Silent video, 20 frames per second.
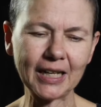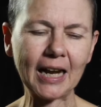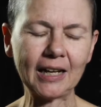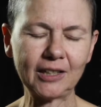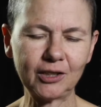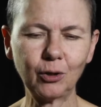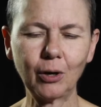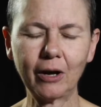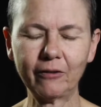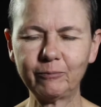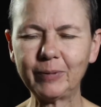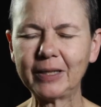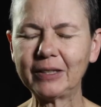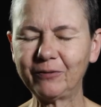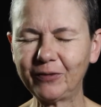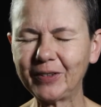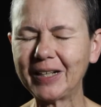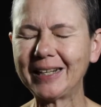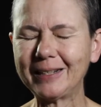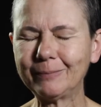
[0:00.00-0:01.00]
and you have been
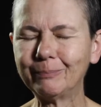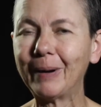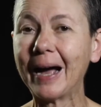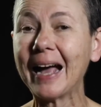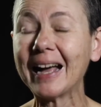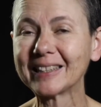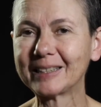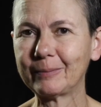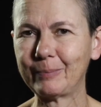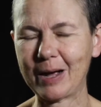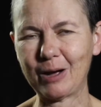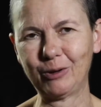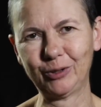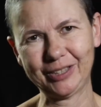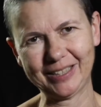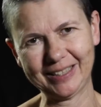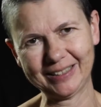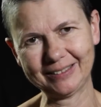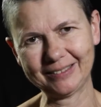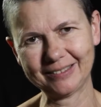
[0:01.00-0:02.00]
feeling bad
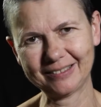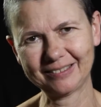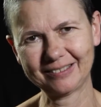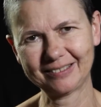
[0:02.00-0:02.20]
about it.